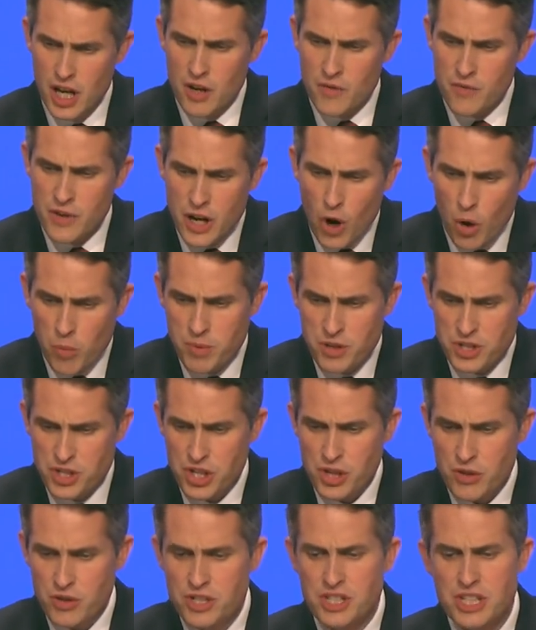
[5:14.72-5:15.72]
the
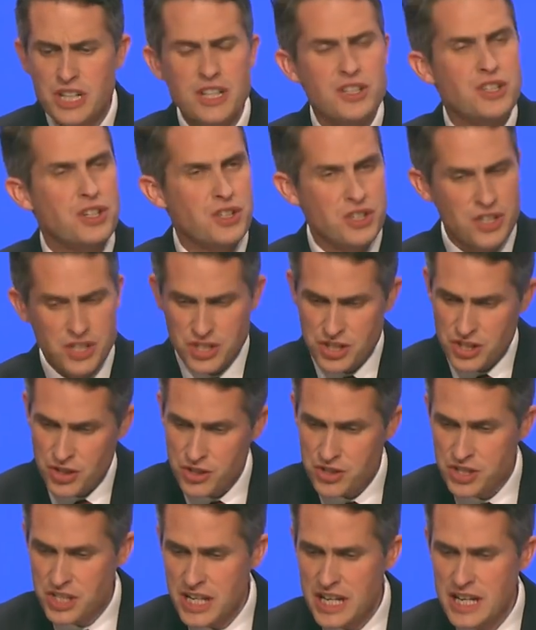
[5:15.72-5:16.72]
opportunity to
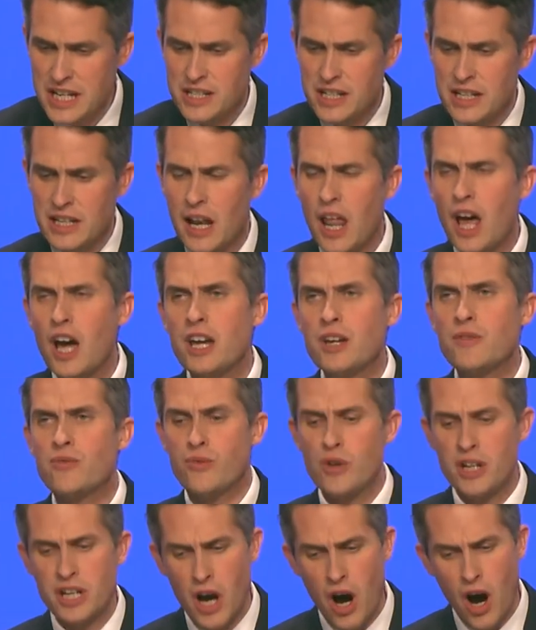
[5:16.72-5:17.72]
succeed in life
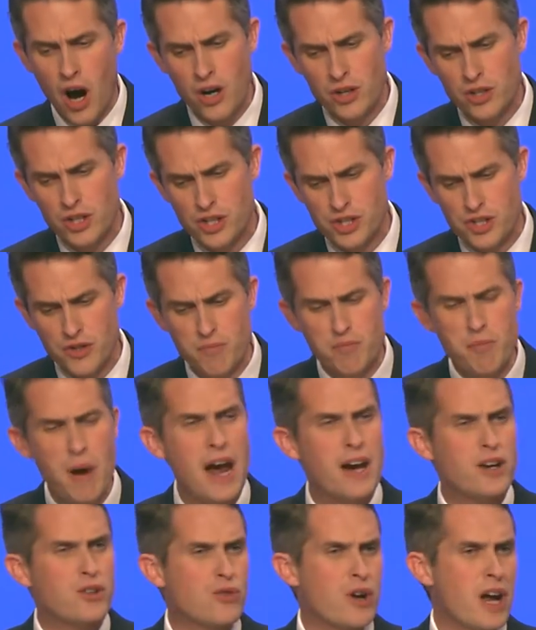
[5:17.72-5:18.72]
regardless of
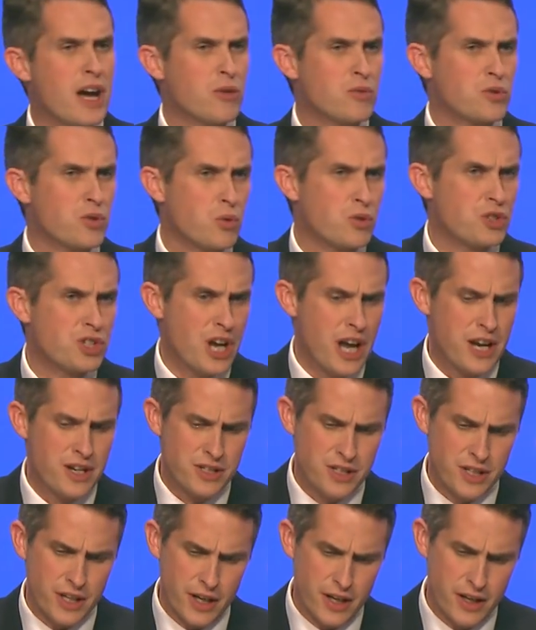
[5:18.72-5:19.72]
background or
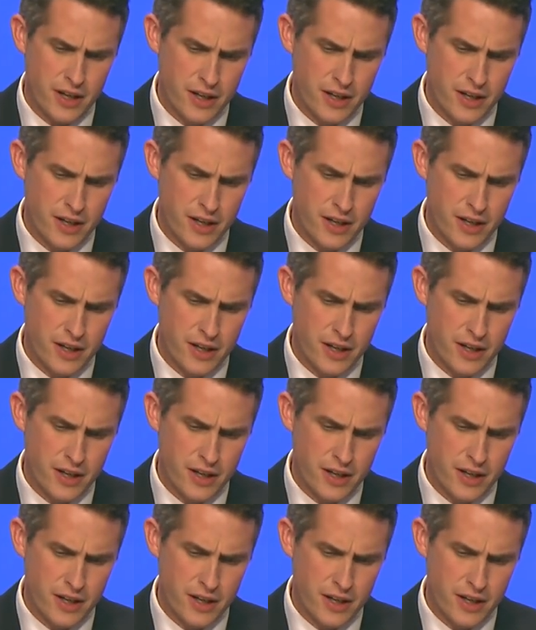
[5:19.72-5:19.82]
gender.